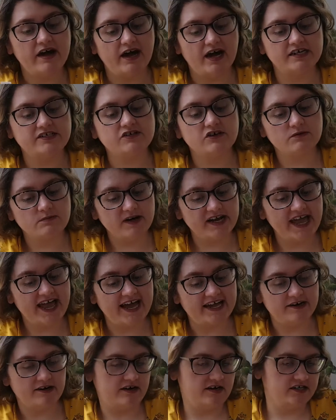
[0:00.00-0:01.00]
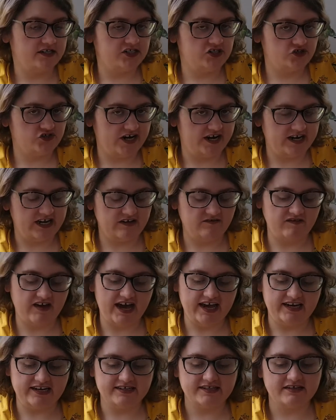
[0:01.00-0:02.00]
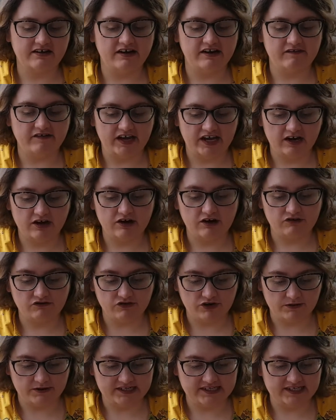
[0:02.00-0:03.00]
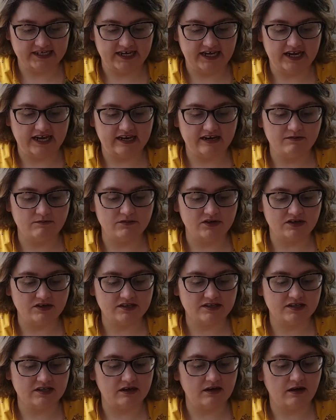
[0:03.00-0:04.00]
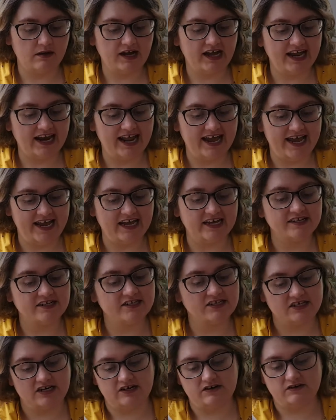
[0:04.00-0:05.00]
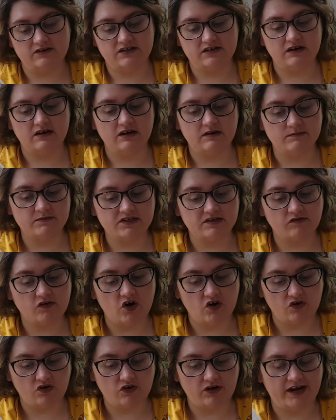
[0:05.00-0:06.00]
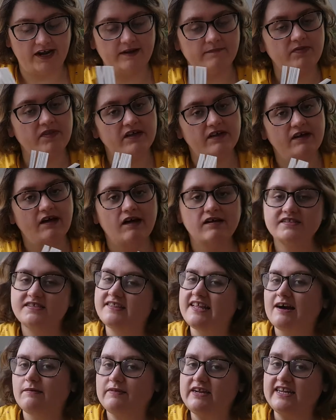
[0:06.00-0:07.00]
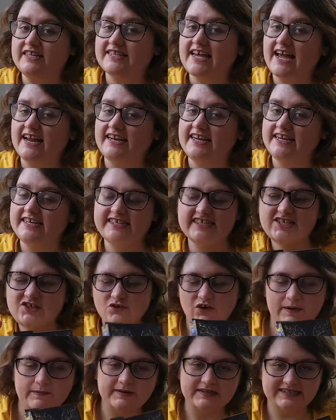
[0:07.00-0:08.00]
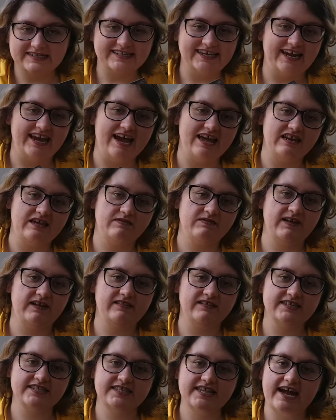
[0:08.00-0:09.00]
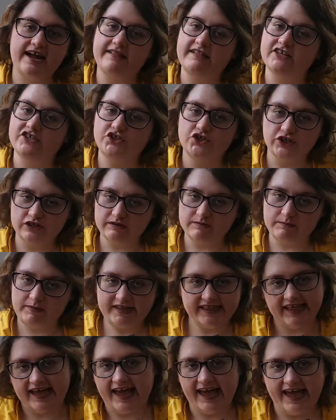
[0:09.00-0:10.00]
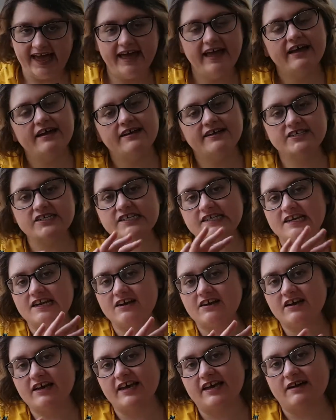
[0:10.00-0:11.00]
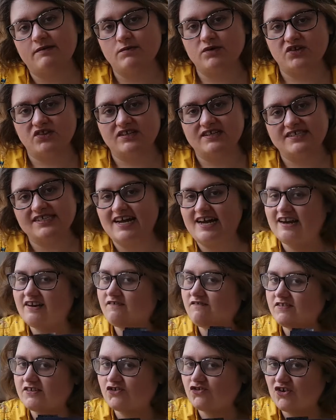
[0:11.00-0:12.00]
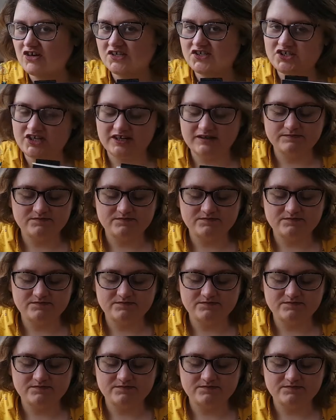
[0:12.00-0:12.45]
I ducked my head, eyes straining for any sign of incongruity in amongst the clay and stones and lumps of concrete. So that means any discrepancy, anything that's there that shouldn't be there. She's looking among the sand for treasure.